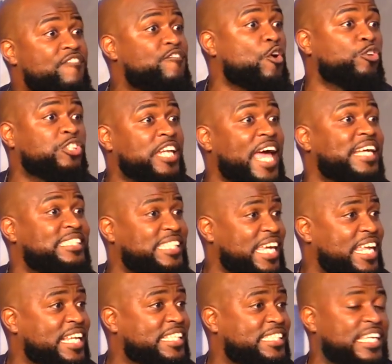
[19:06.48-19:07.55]
and verse
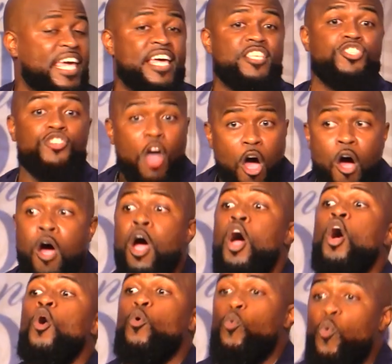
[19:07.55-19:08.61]
19 and says, no,
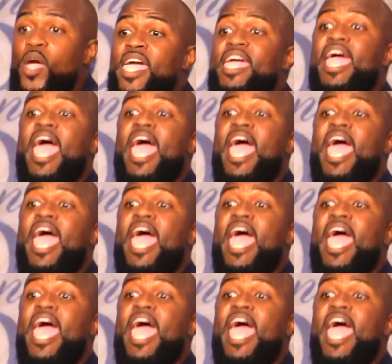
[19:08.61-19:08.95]
we